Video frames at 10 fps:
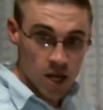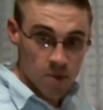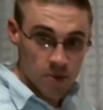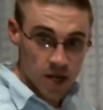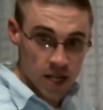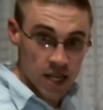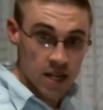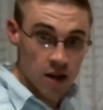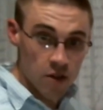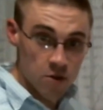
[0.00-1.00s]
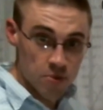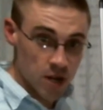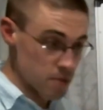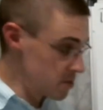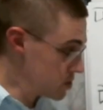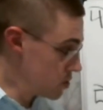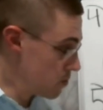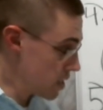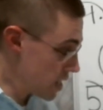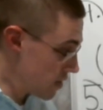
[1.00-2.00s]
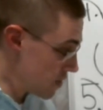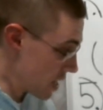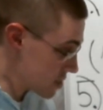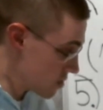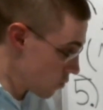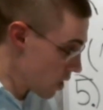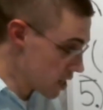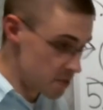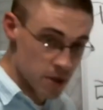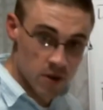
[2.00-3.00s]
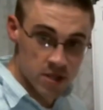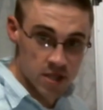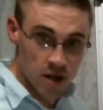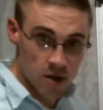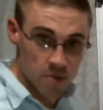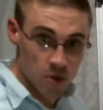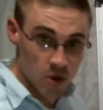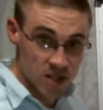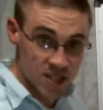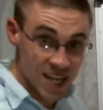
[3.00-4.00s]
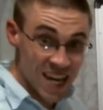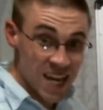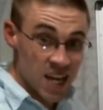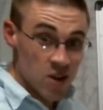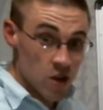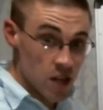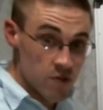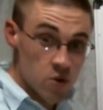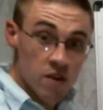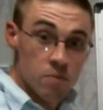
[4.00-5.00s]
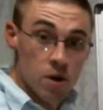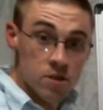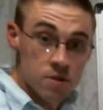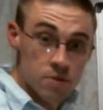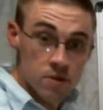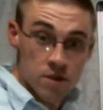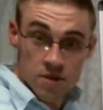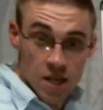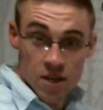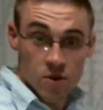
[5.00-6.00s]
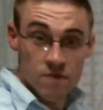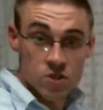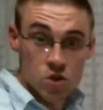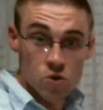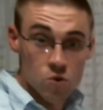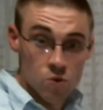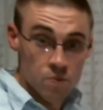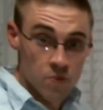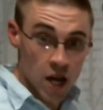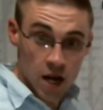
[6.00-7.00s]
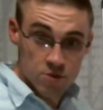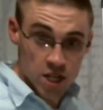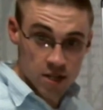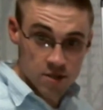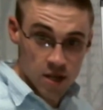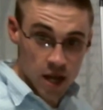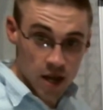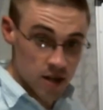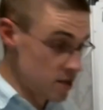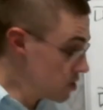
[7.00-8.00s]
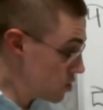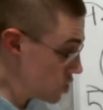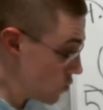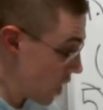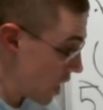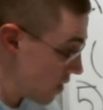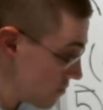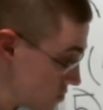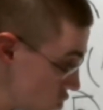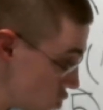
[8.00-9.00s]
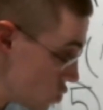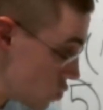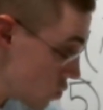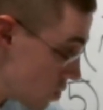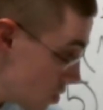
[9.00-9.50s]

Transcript: But in other problems, you might have x and y components that are important. If you have multiple, say you have 2 objects and you have 2